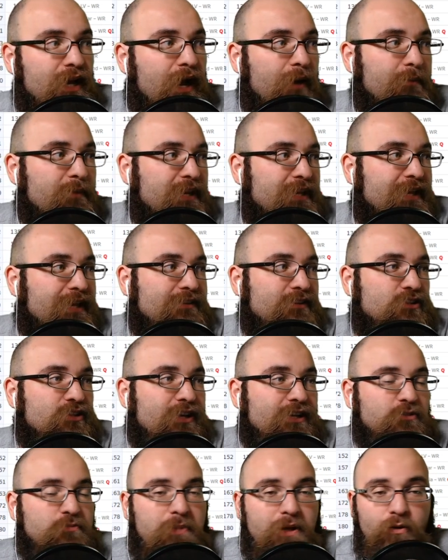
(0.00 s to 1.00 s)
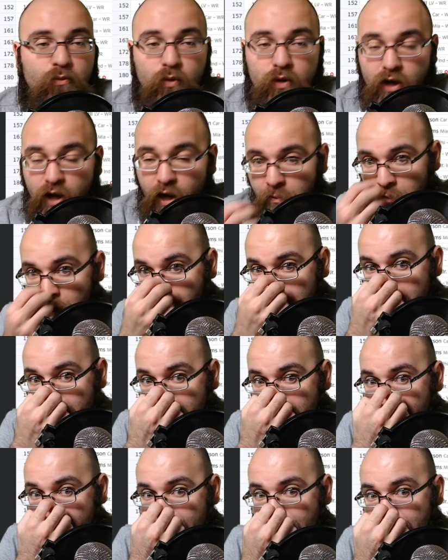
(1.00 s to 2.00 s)
I mean, again, the next pick will come up,
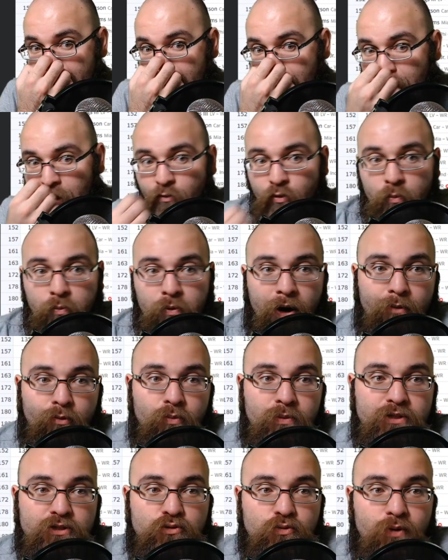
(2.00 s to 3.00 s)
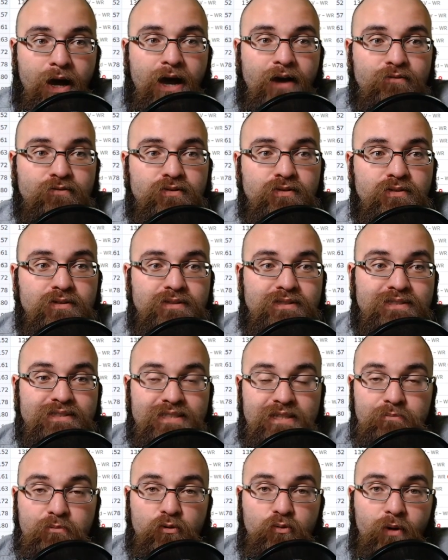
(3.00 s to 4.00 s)
and I will probably draft
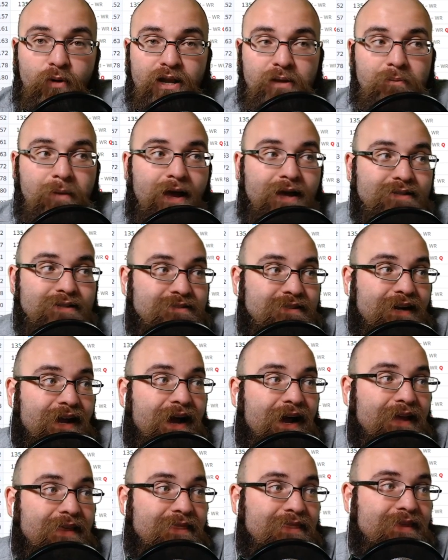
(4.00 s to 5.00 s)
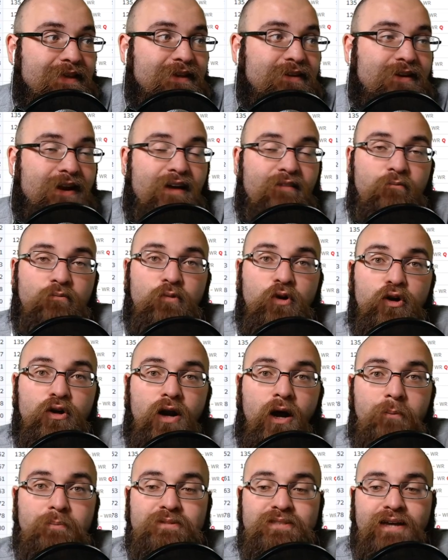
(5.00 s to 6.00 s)
sleeper running backs that I think could have good
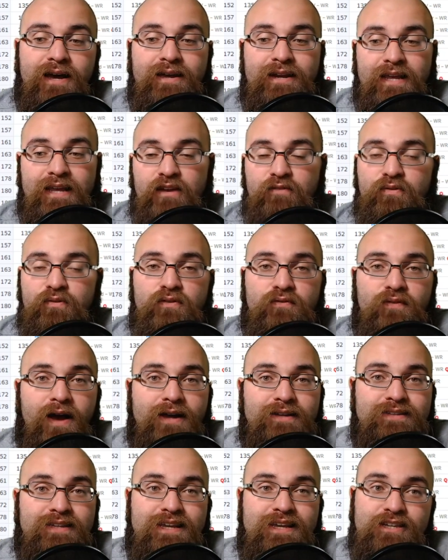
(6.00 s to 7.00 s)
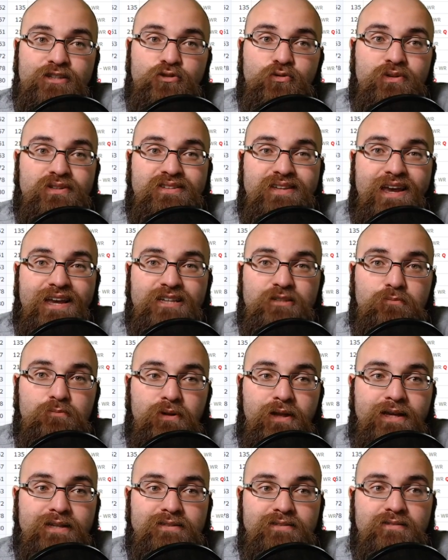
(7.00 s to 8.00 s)
upside if, in fact, an injury takes
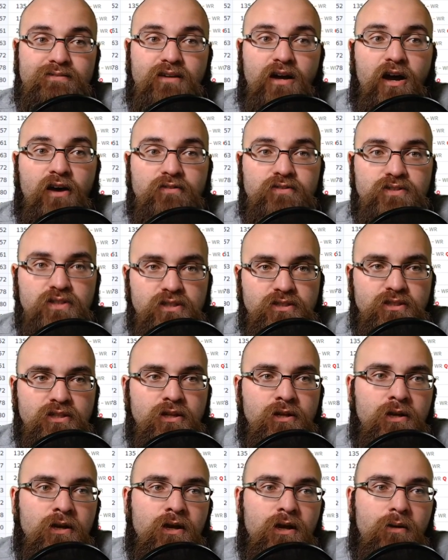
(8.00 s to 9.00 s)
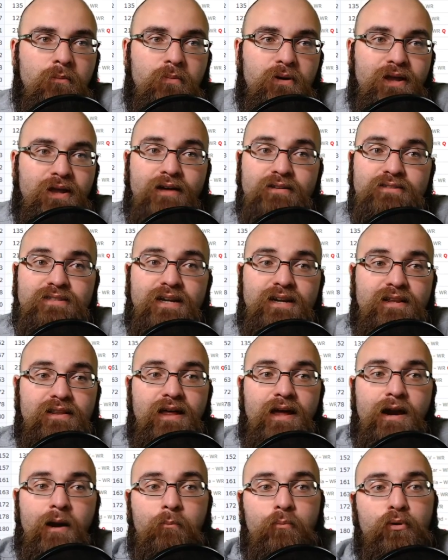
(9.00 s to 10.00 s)
place this offseason. But outside of
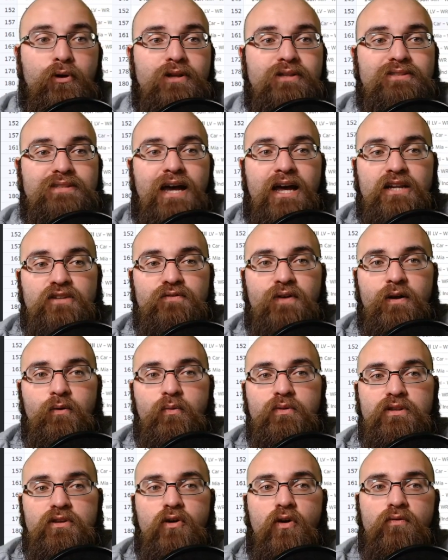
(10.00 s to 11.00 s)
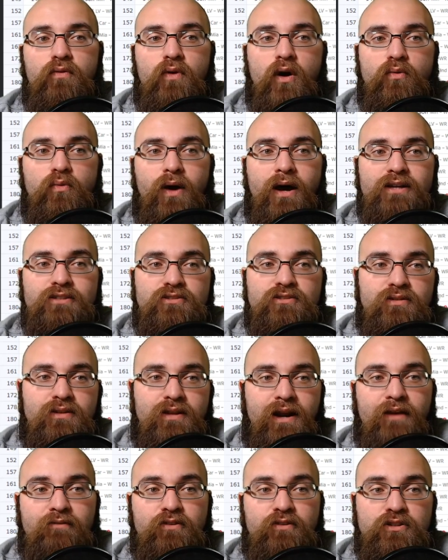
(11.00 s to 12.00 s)
that, I'm pretty satisfied with the overall roster that
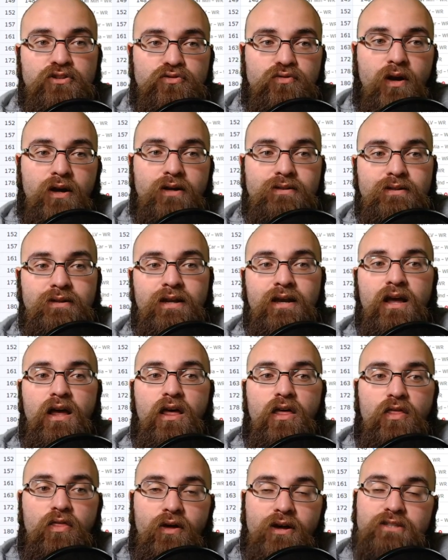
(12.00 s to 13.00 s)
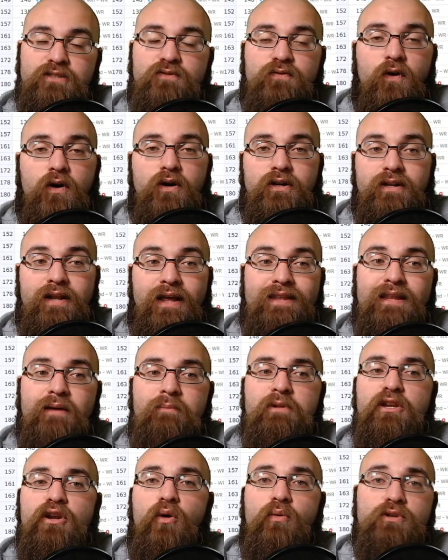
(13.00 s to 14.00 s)
I've constructed thus far today. Let
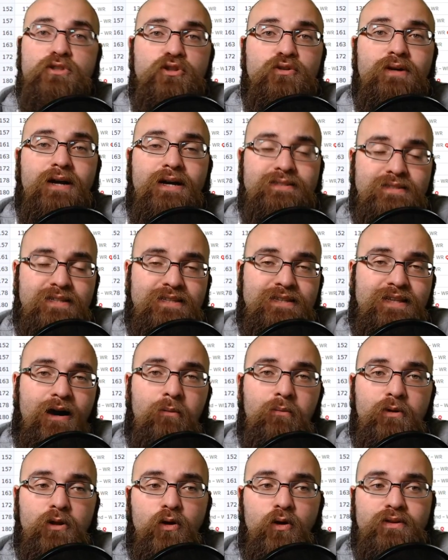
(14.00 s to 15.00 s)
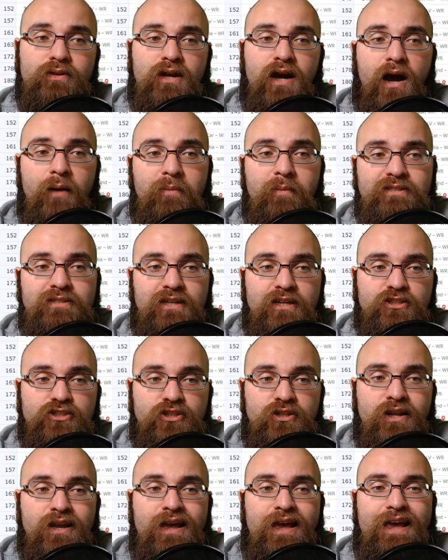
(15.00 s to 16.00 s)
me know what you guys think down below in the comment
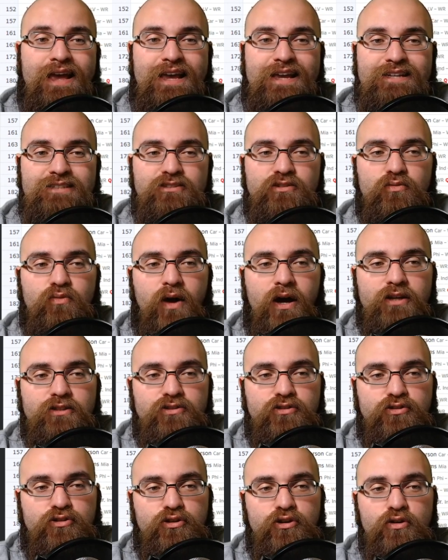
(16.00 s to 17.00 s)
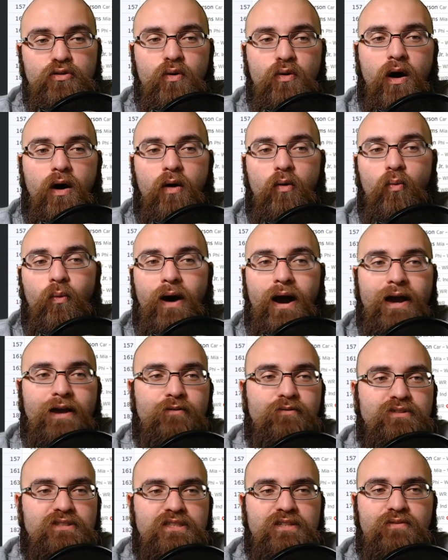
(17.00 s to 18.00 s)
section. Is the roster too wide
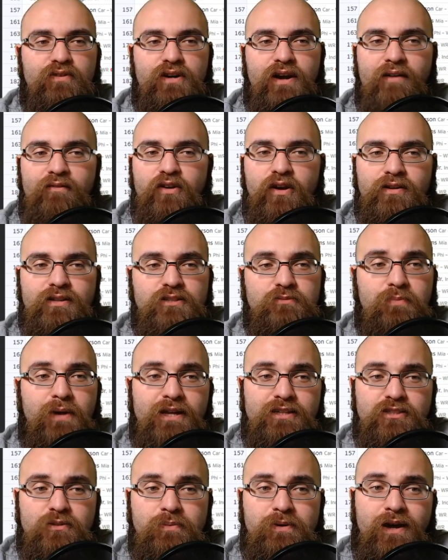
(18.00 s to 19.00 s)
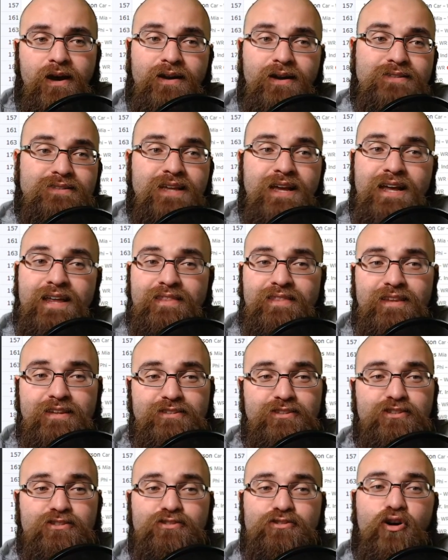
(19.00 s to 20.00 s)
receiver heavy on this bench? To be honest, this
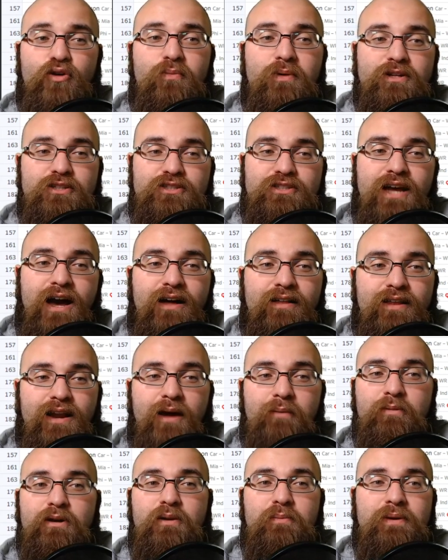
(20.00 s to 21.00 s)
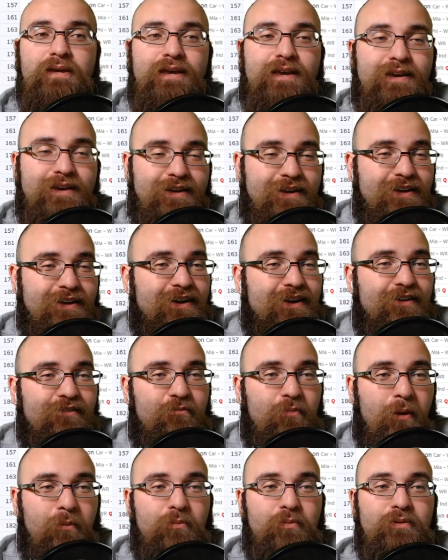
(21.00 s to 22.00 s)
is so much talent. I'm going to be
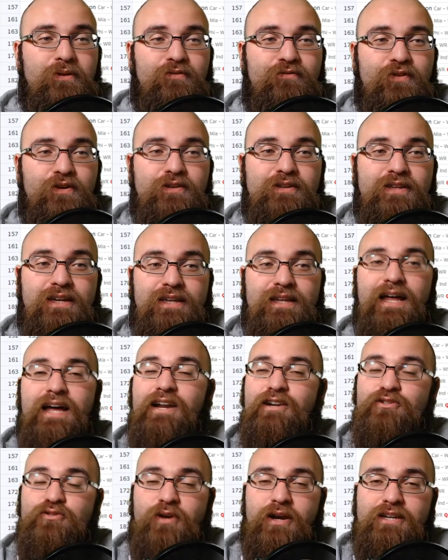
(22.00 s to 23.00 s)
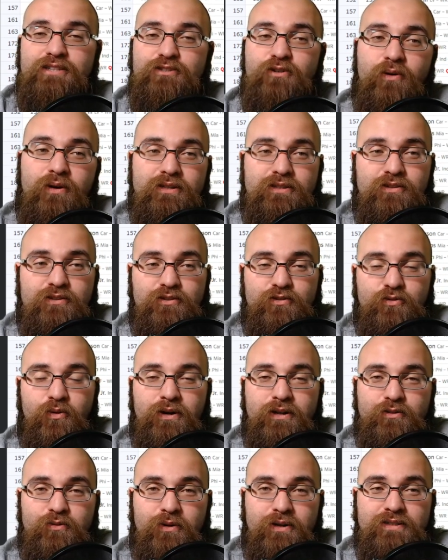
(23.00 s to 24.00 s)
probably fielding a lot of trades going into the
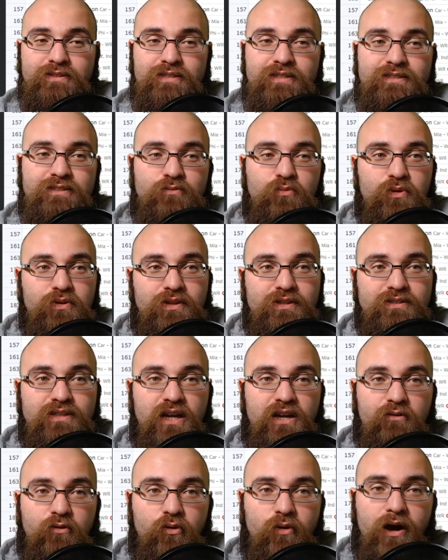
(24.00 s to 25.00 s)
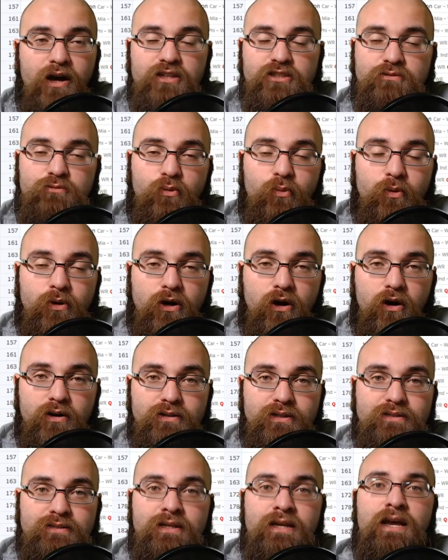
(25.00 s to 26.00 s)
2020 season with this kind of a roster. But
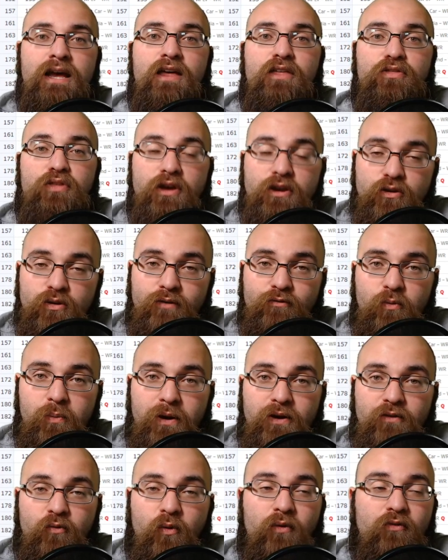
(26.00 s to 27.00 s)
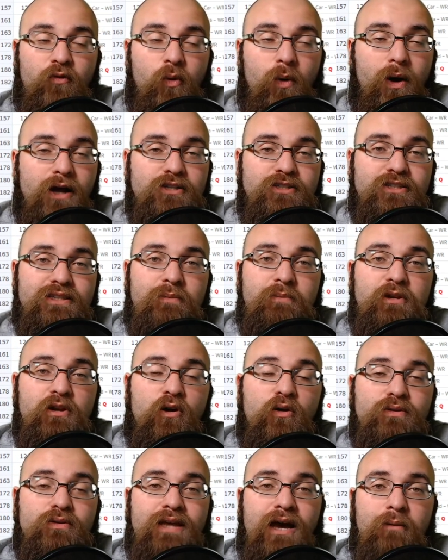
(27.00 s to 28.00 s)
regardless, thank you, everybody, for watching. Let me
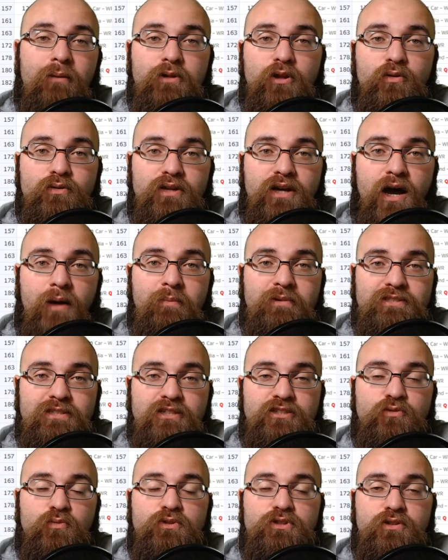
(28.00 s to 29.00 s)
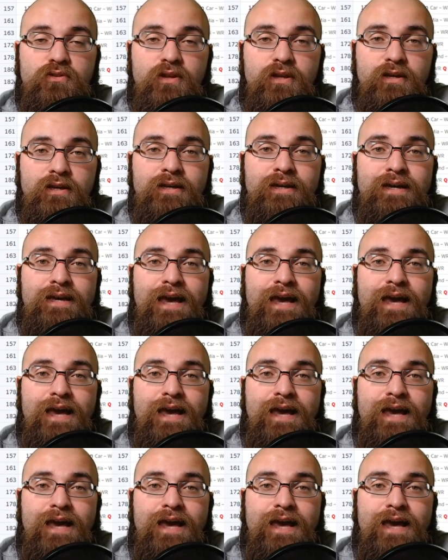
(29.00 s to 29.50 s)
know down below in the comment section what you think.